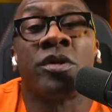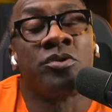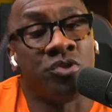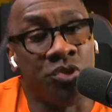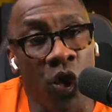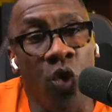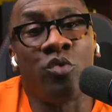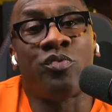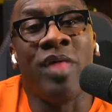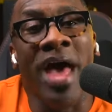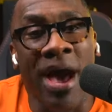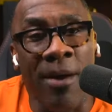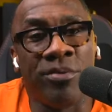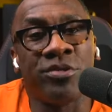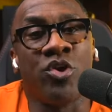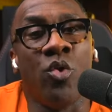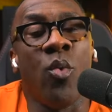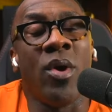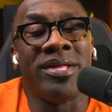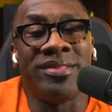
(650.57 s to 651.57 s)
So mm-hmm. that
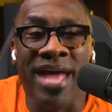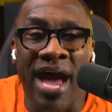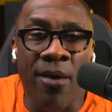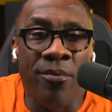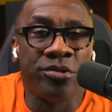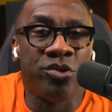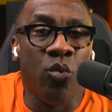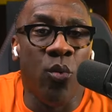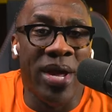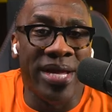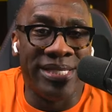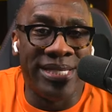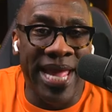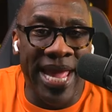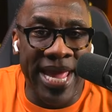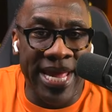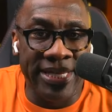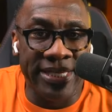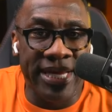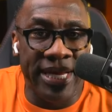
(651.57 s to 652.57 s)
was the way that was the way
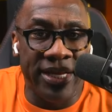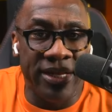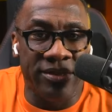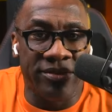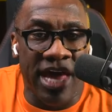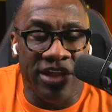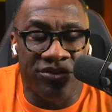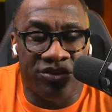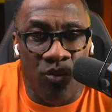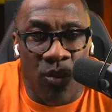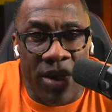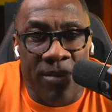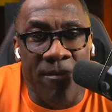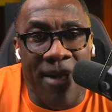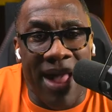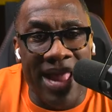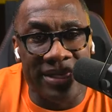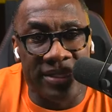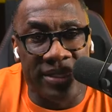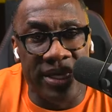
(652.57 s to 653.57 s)
Dan did it. That's the way
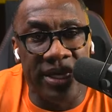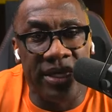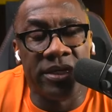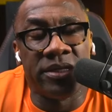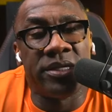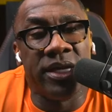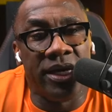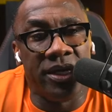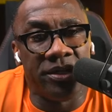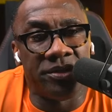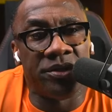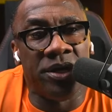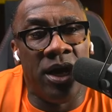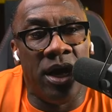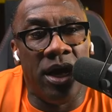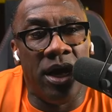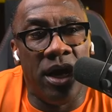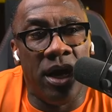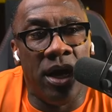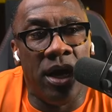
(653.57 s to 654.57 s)
Mike did did it
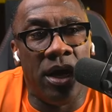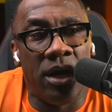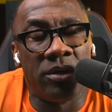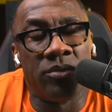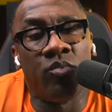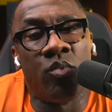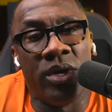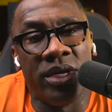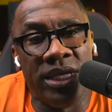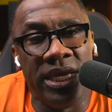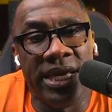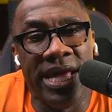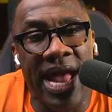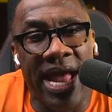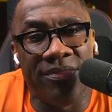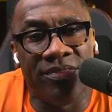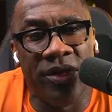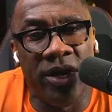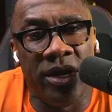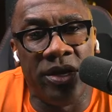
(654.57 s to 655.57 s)
uh, uh, when he
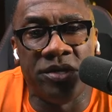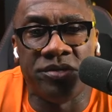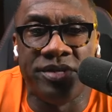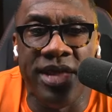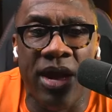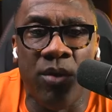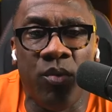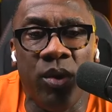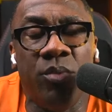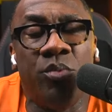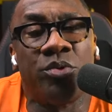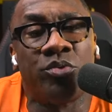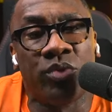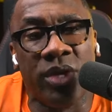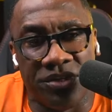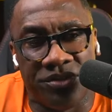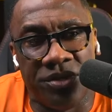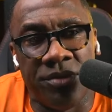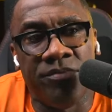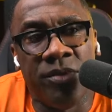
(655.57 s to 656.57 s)
got there. Is that we would
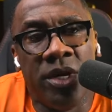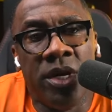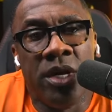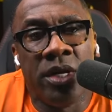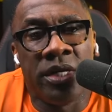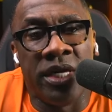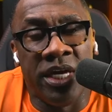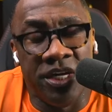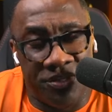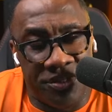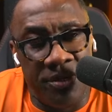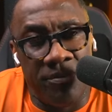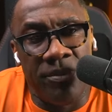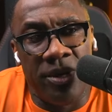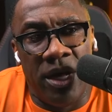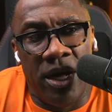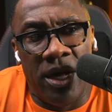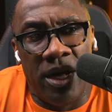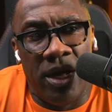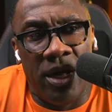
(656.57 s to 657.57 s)
get some get
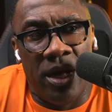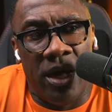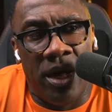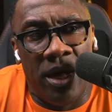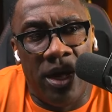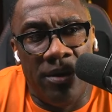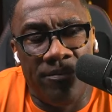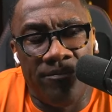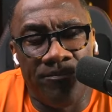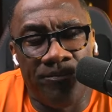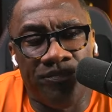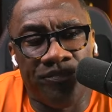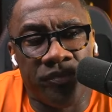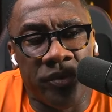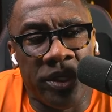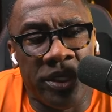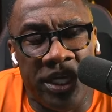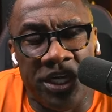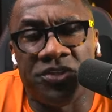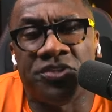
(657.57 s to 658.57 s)
some uh, um,
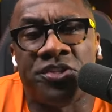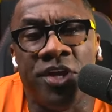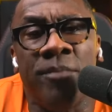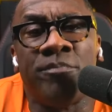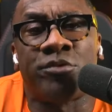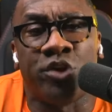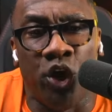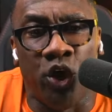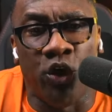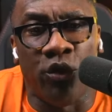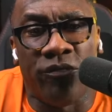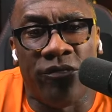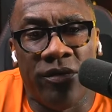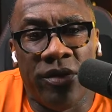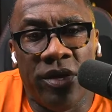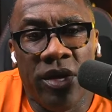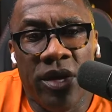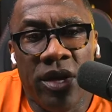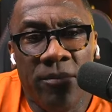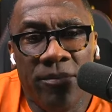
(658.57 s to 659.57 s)
get some turf
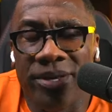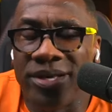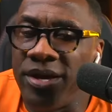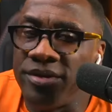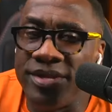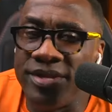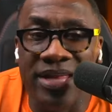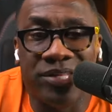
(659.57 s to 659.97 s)
because